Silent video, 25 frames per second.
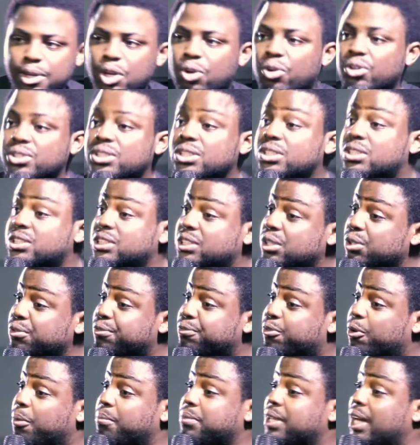because it's still
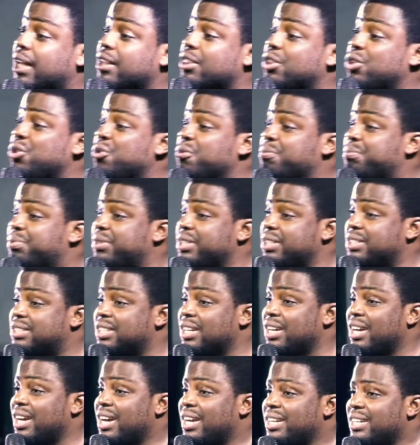from that new breed
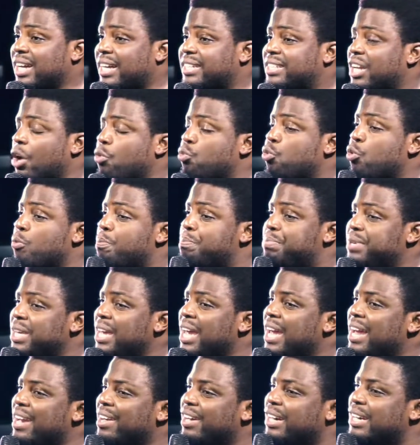that there will
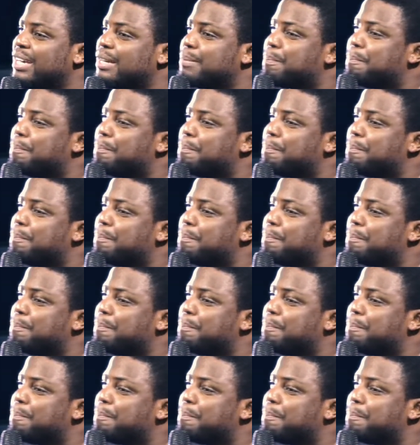be a